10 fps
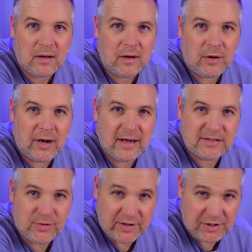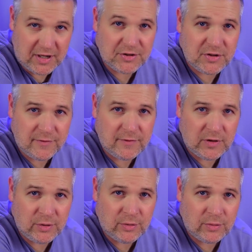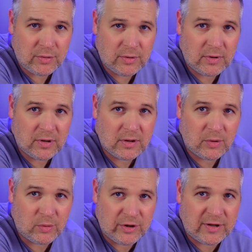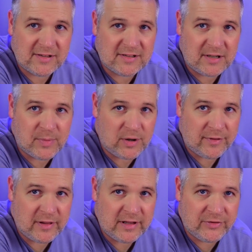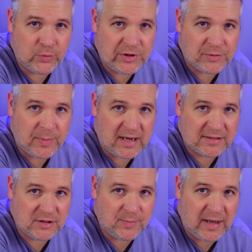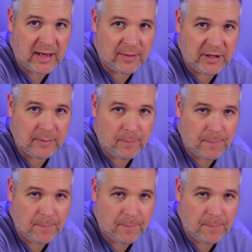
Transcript: All right, so I changed the view where you can see both of these switch boxes behind me.